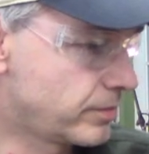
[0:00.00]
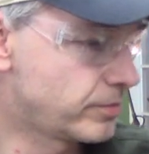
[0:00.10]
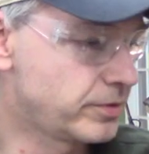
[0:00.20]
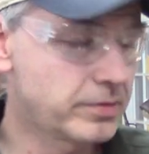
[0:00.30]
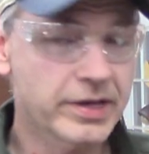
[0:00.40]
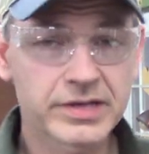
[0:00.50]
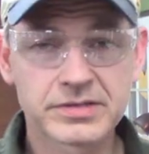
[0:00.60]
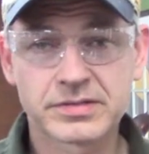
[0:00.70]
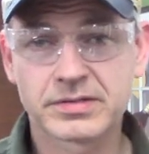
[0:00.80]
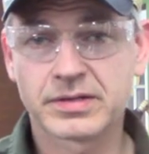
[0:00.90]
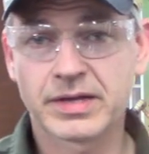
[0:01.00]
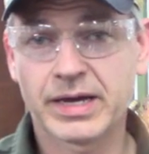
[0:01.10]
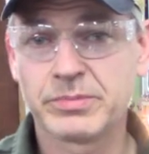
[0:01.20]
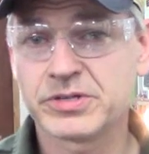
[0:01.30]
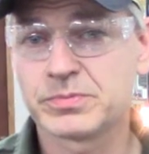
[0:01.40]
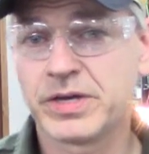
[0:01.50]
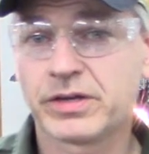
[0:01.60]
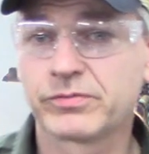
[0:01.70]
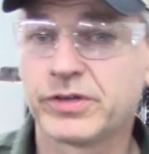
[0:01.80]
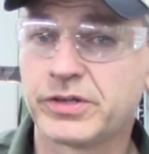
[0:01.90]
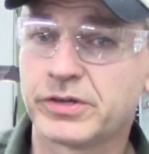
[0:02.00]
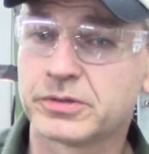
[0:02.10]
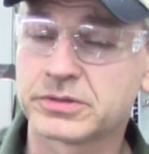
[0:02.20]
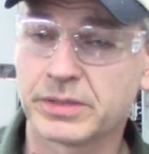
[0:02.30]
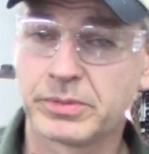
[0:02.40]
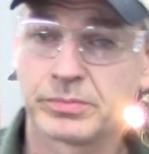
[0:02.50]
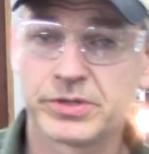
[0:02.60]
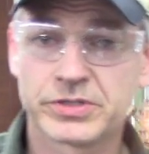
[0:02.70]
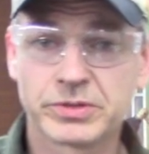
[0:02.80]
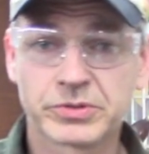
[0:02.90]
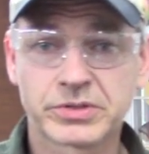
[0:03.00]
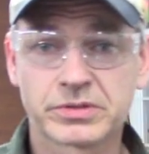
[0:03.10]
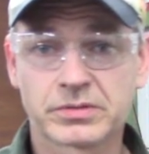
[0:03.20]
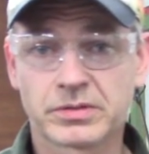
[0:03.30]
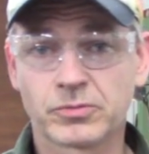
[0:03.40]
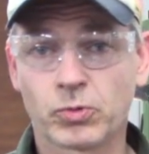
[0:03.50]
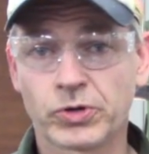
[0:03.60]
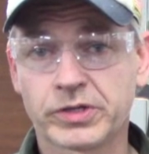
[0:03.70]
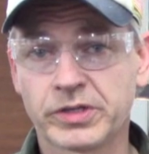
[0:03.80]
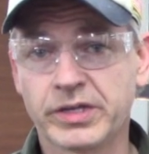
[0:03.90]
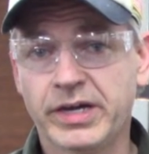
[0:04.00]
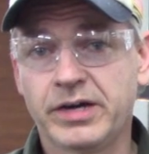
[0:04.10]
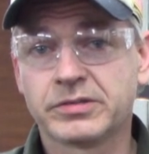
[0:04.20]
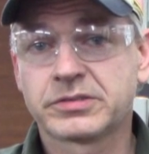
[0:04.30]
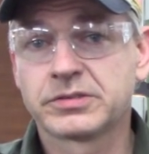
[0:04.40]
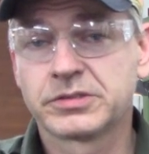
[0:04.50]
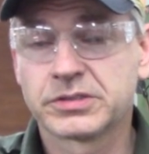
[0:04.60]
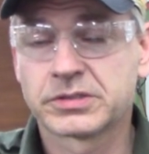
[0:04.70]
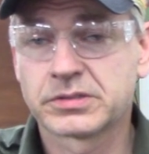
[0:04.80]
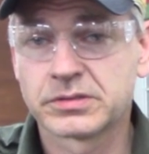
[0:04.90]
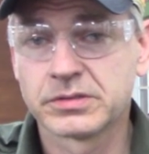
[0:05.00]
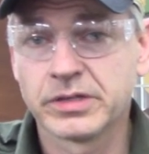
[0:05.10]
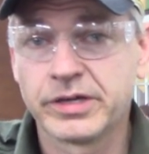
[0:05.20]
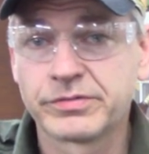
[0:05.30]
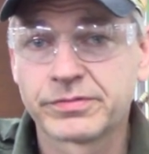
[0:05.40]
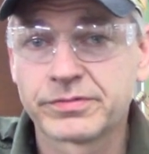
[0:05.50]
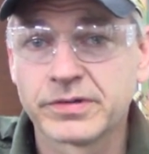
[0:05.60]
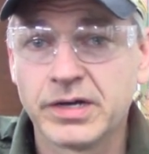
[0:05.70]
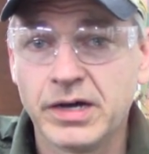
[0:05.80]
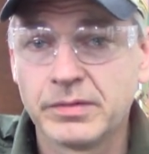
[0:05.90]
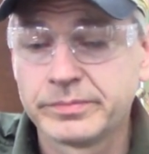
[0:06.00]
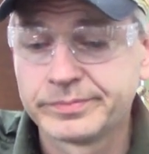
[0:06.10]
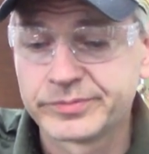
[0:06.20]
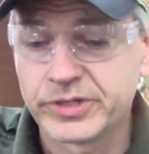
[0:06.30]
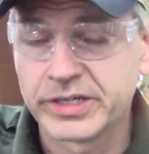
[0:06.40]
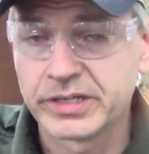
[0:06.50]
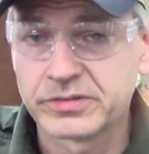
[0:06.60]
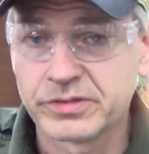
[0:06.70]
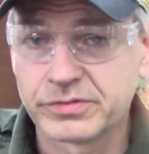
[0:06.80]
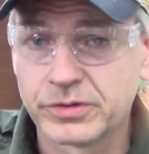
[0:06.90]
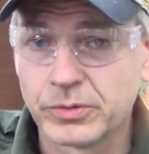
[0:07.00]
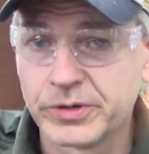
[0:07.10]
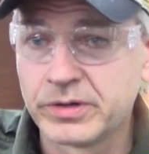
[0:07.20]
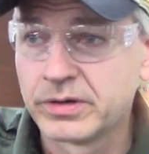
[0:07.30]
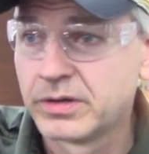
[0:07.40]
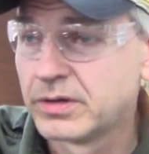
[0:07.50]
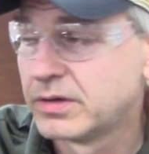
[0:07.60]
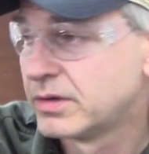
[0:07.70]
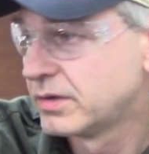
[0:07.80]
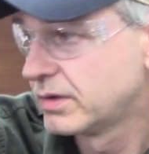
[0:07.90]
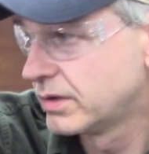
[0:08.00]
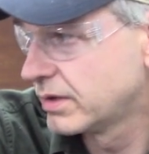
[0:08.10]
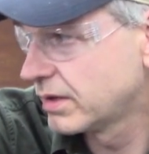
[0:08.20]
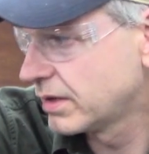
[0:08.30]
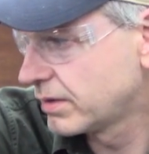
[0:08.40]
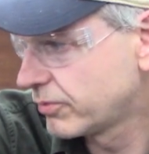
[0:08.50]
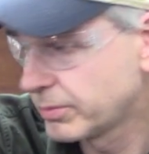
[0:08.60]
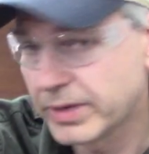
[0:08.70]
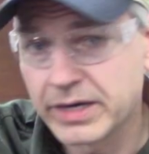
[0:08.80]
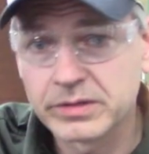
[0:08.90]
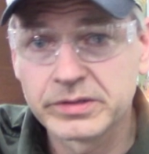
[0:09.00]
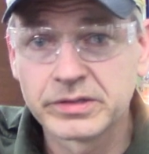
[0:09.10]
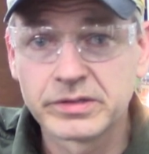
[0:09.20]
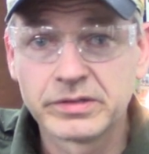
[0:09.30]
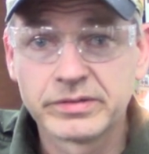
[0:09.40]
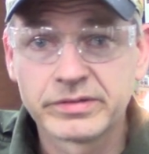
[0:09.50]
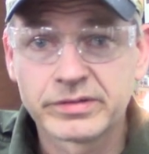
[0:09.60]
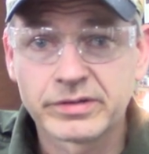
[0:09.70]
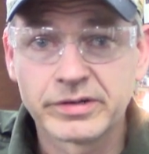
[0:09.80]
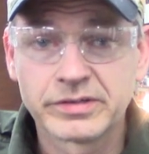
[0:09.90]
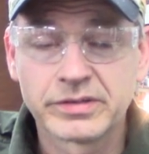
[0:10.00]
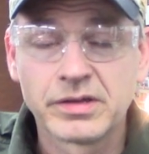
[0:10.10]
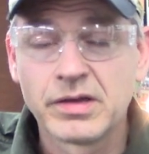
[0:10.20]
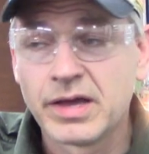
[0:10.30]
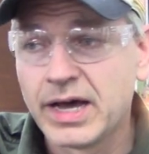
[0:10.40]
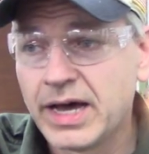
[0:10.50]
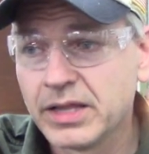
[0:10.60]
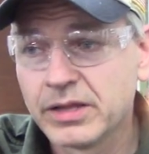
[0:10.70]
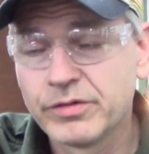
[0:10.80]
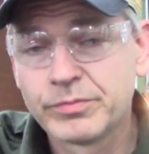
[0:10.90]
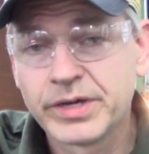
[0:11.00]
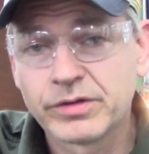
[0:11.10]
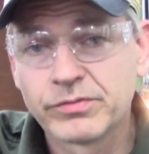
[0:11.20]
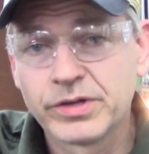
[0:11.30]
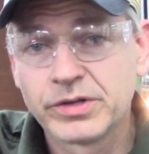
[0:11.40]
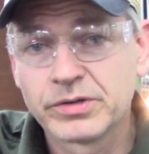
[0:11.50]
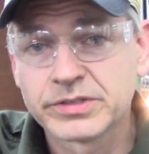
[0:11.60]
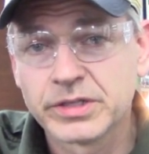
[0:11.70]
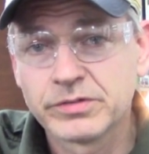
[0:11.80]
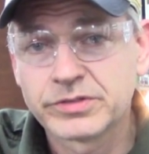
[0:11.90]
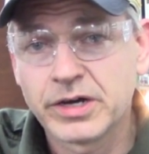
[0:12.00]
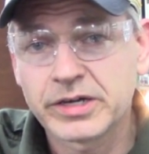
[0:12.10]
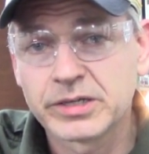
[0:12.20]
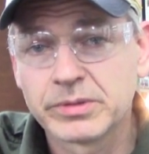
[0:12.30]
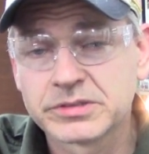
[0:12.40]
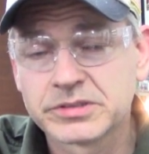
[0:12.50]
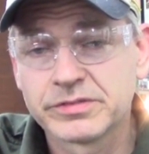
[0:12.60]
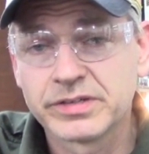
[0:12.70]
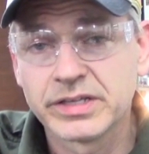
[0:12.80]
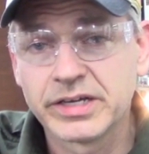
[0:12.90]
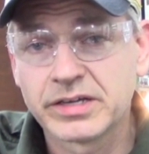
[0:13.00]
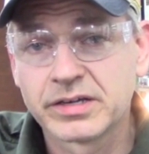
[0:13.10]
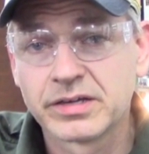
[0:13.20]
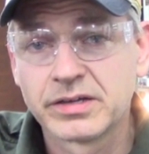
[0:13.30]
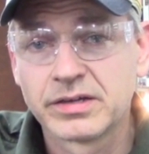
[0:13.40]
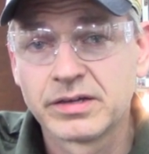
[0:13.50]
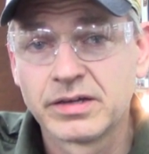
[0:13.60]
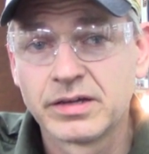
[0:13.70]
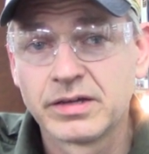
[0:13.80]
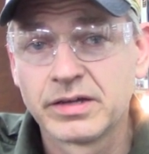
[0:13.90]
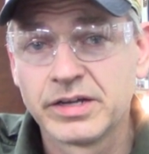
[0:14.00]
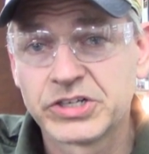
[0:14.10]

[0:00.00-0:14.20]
you guys, I miss making videos. I've been busy with work in the house and just life, trying to get stuff going, remodeling and just crazy. I love making videos. I love talking about stuff I like and